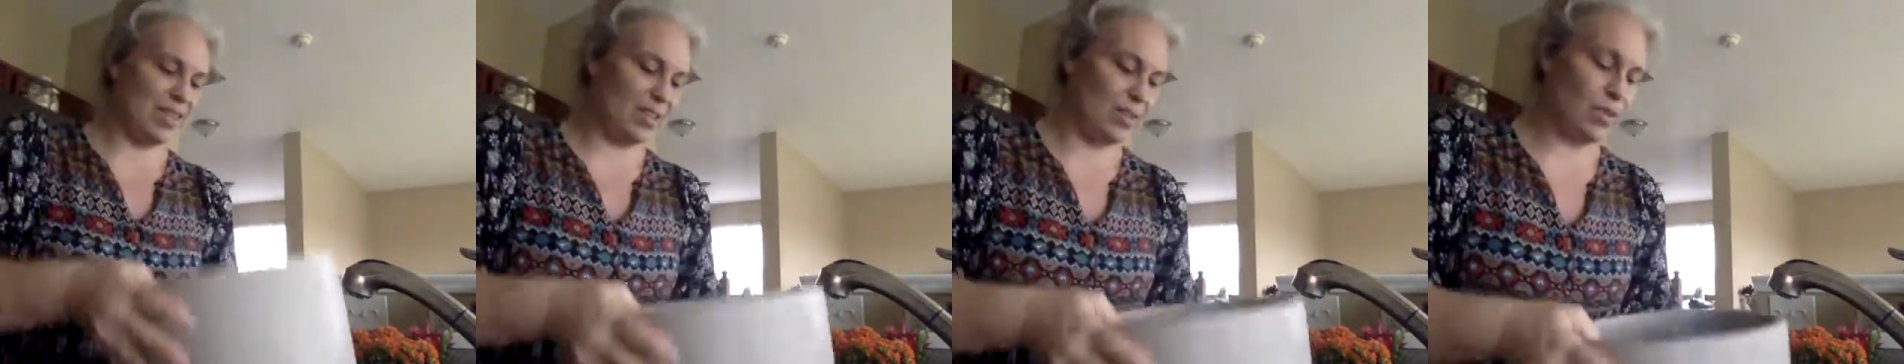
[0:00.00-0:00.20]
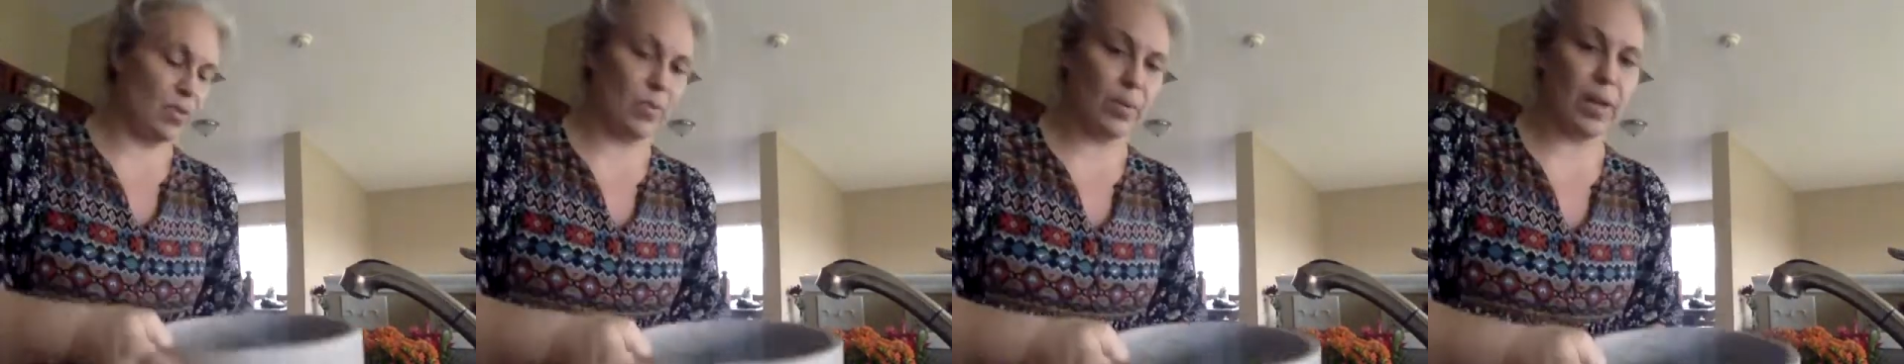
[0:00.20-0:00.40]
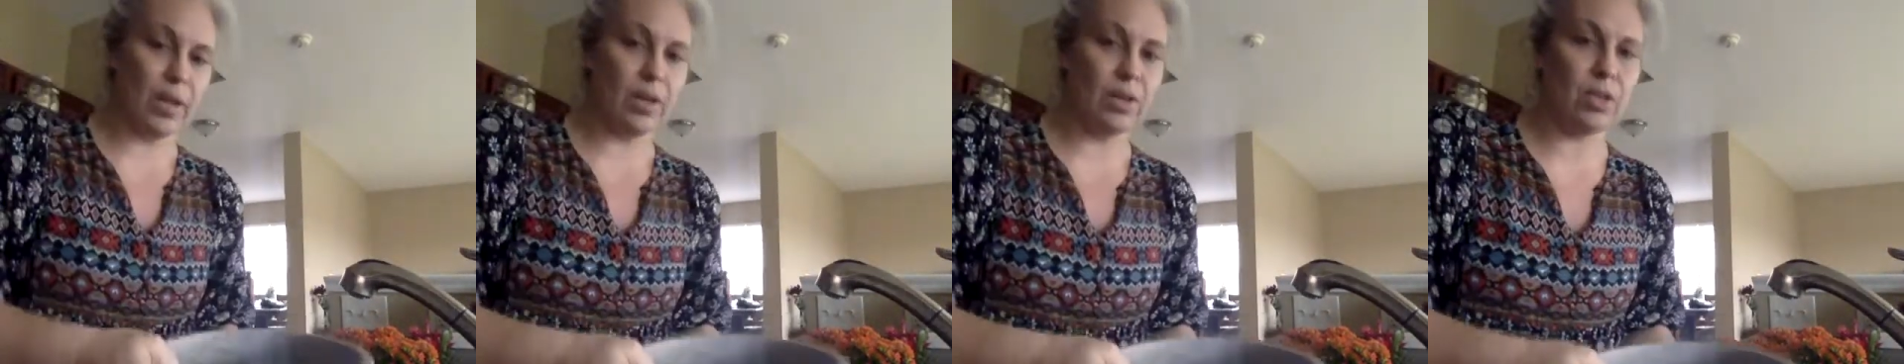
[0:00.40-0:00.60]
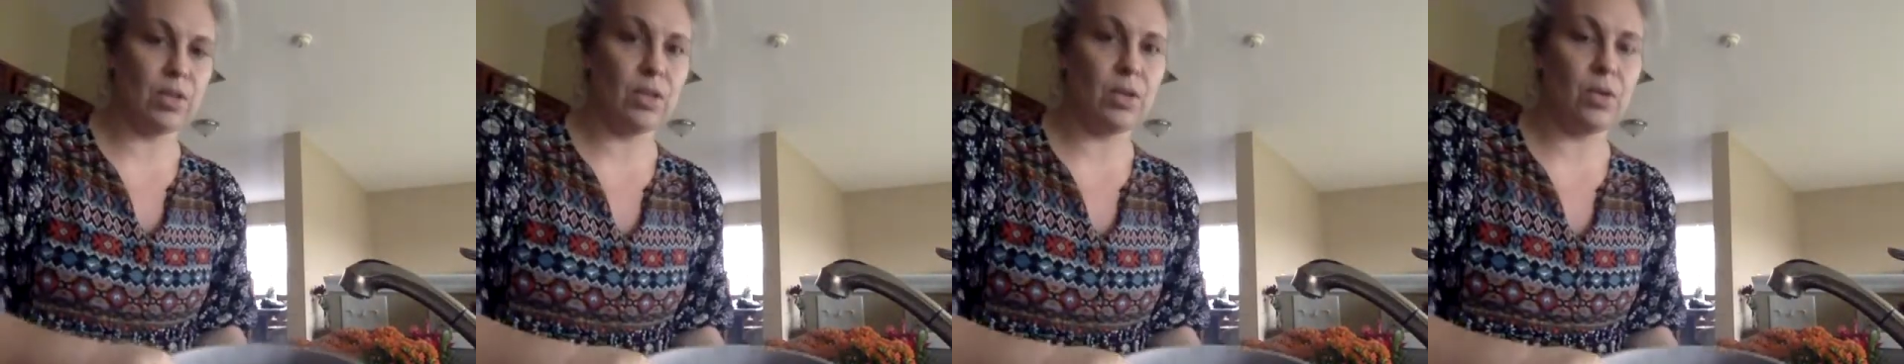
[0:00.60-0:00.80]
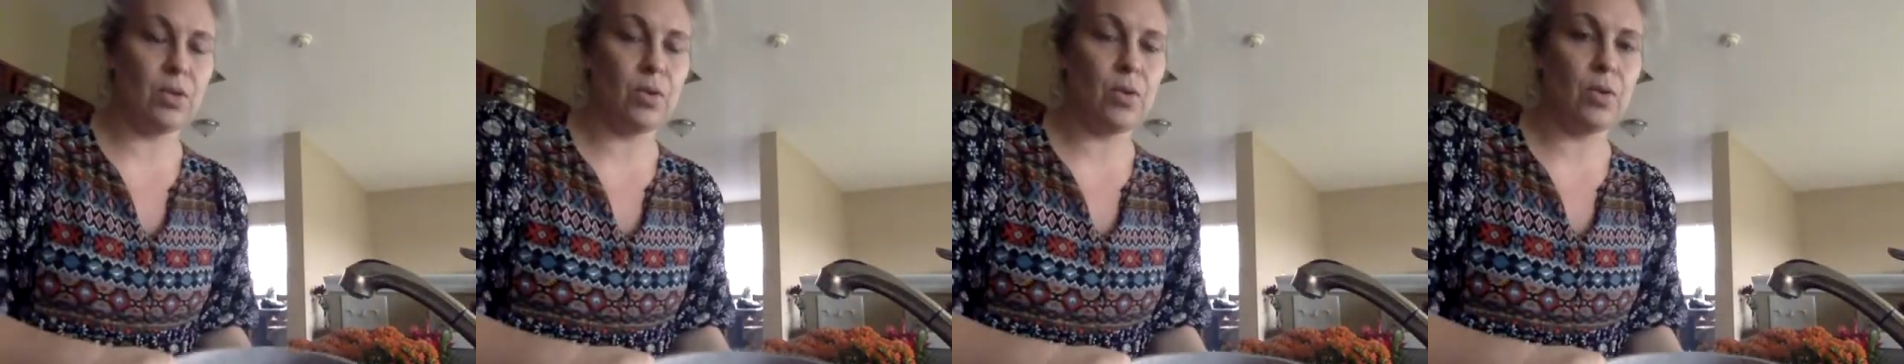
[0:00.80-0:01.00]
they're going
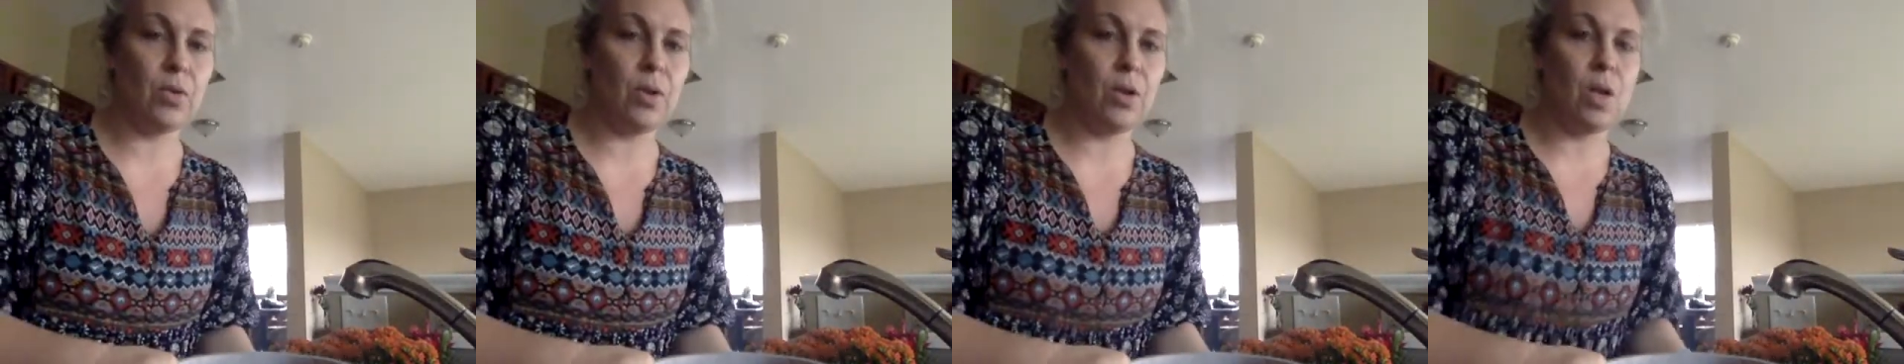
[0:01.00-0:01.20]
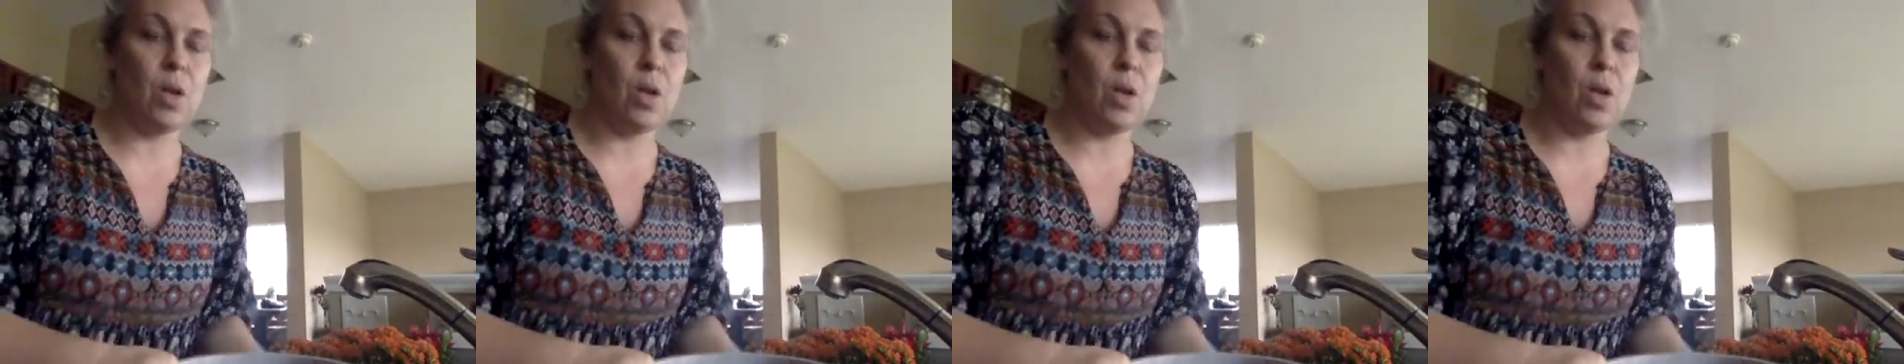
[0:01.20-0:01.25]
to